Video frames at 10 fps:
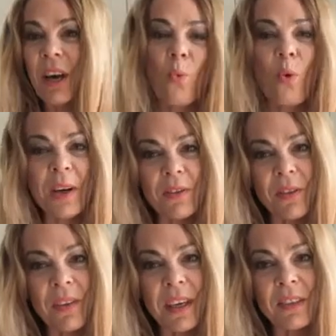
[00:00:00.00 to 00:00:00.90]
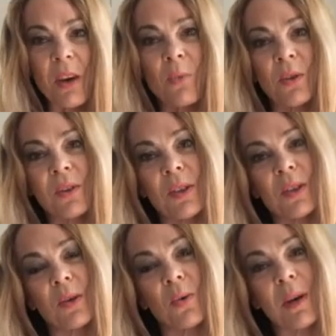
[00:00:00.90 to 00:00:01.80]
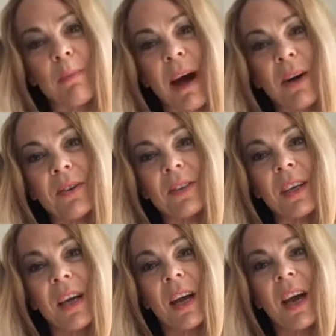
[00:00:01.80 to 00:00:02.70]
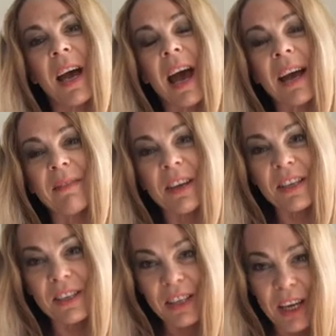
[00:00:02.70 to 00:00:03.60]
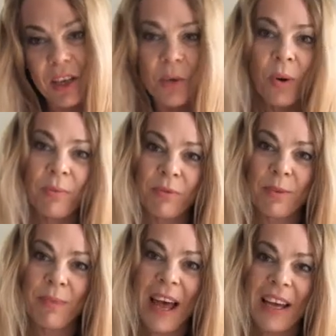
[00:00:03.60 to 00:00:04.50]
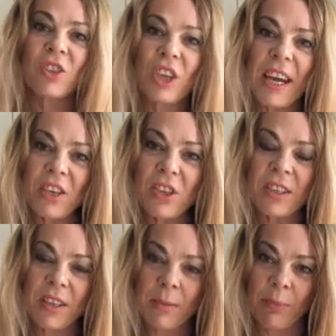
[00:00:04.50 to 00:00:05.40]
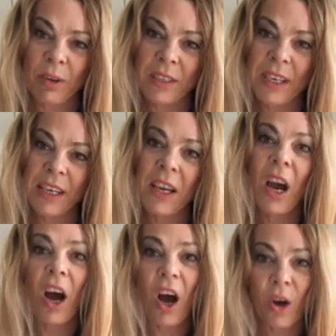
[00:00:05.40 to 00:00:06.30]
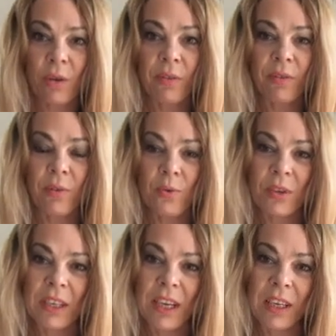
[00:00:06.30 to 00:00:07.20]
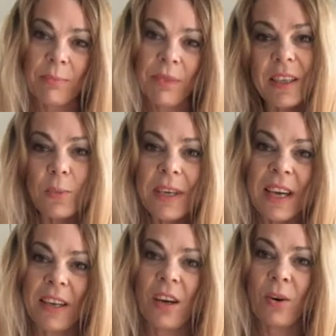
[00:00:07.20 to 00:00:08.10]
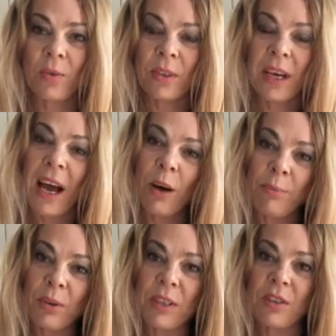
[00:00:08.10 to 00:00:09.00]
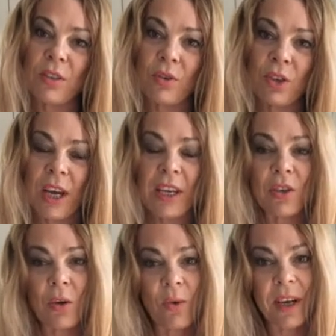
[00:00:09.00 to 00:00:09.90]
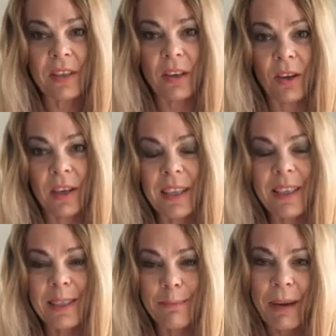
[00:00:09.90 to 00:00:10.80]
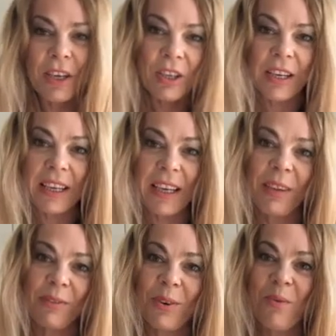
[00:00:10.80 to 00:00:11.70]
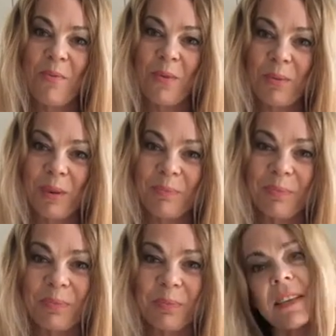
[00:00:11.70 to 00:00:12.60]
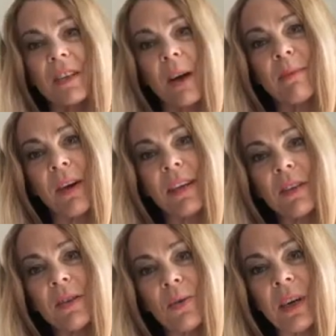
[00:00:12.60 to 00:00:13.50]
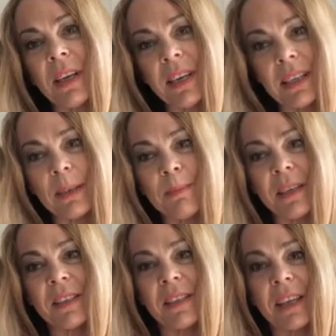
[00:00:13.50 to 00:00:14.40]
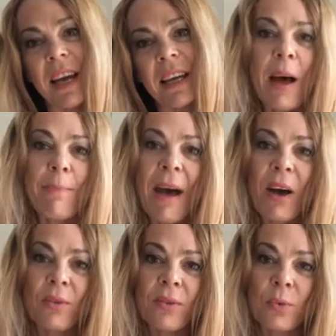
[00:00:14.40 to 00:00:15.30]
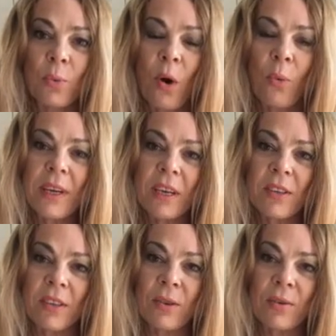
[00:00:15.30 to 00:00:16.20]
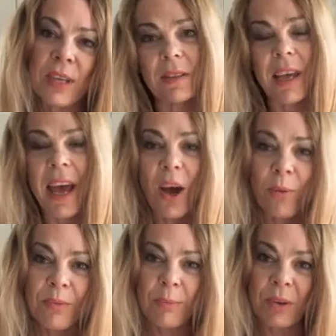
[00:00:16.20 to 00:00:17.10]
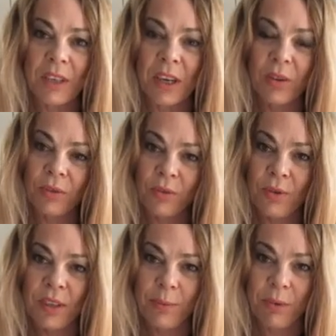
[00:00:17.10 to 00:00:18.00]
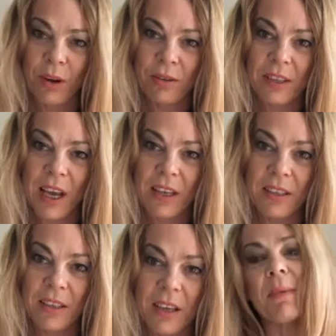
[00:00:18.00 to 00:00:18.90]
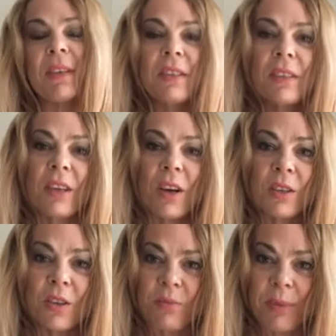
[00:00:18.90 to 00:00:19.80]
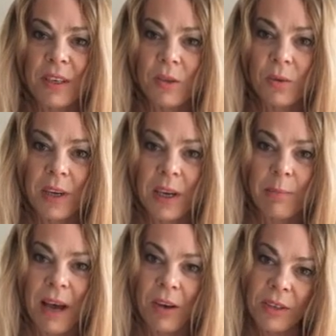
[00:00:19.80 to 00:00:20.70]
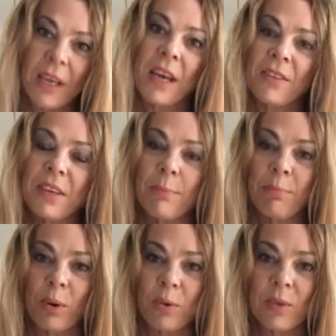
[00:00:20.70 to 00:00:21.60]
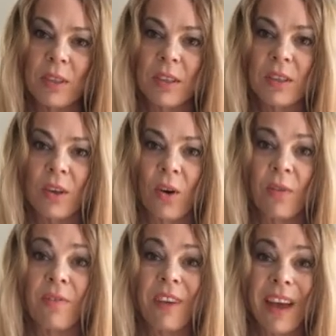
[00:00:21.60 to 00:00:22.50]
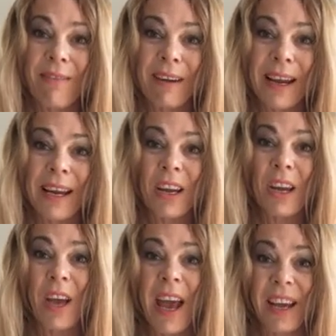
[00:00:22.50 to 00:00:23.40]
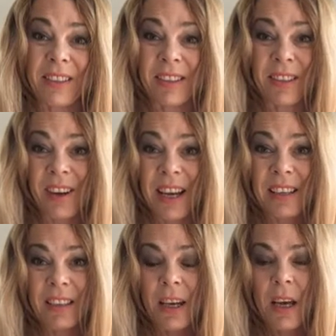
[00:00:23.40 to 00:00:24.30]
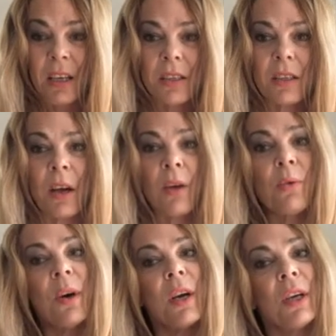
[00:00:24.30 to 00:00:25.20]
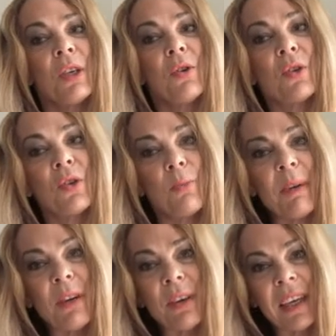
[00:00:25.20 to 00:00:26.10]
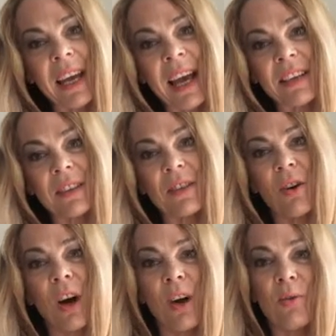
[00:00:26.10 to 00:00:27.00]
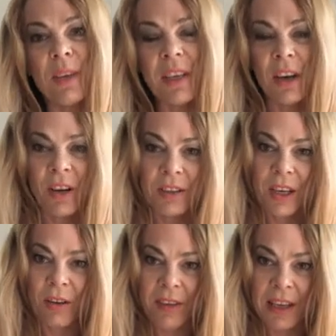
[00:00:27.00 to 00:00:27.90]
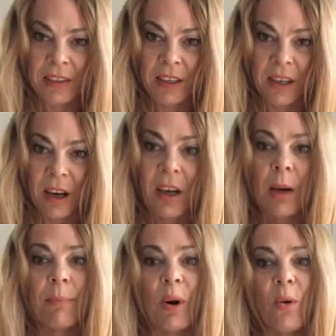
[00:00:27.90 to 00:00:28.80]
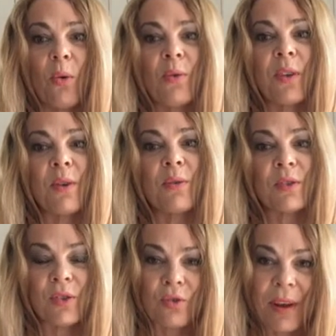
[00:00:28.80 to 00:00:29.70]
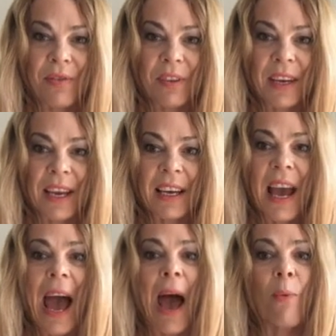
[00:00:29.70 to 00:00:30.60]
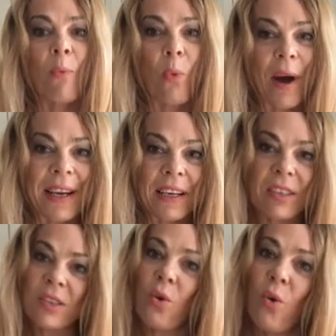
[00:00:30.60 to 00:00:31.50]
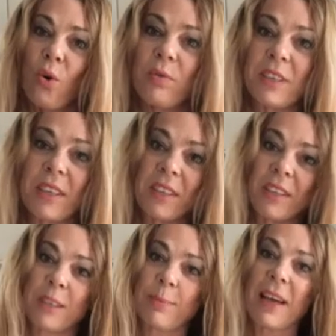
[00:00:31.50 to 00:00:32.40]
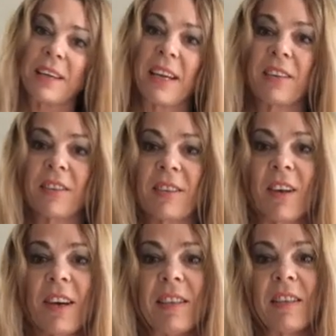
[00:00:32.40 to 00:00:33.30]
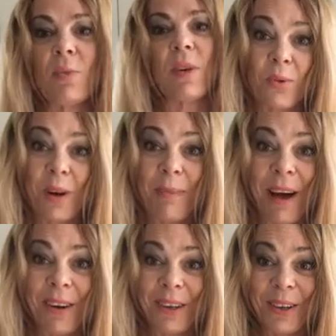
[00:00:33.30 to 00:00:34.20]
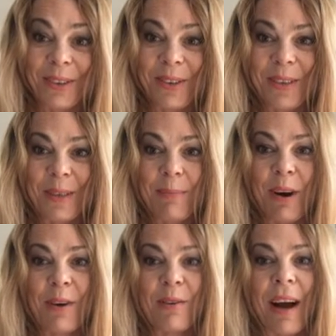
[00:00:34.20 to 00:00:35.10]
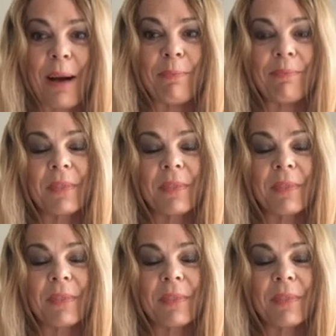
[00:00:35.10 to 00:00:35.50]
One of the things I wanted to talk about and continue on from that, changes to the body over 40. As we get older, our bodies do change quite a lot, especially if you're a woman. And I'm going to talk a little bit today about what we can do to help the body go through this process. I'm going to start off by talking about the importance of varying exercise. So you should be looking at not only cardiovascular, but also strengthening and weights or resistance band exercises, which we talk about a lot on this program.